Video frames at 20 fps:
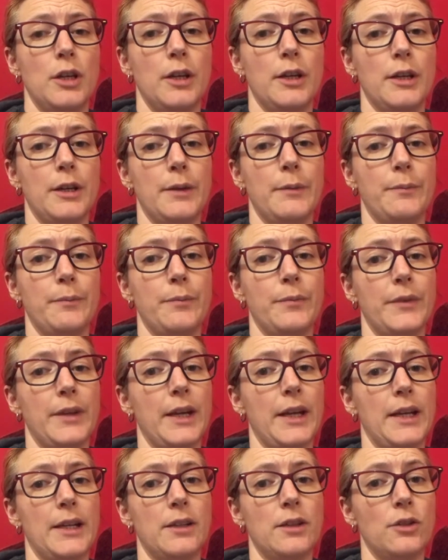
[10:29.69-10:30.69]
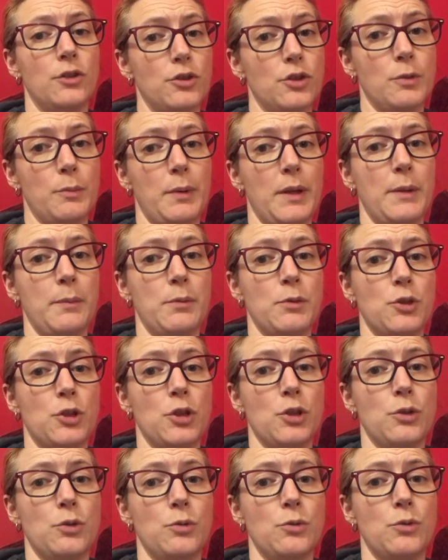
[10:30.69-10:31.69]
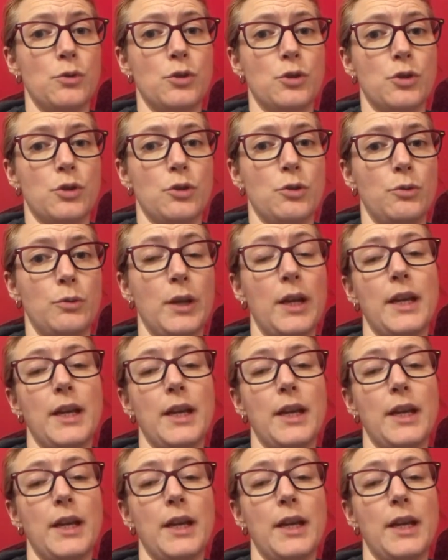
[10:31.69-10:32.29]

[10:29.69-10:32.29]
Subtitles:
and lots of people choose to